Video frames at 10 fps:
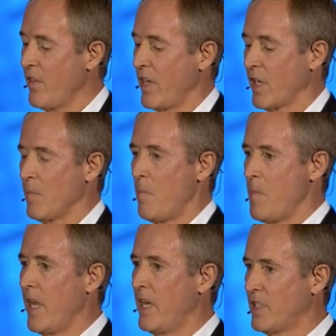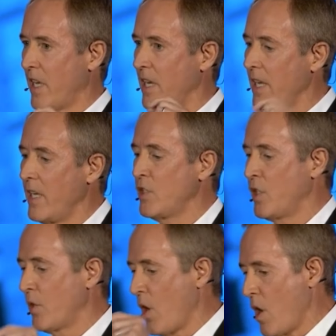think it is an
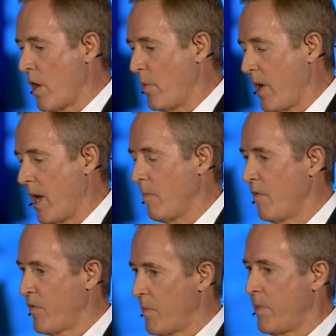easier on ramp for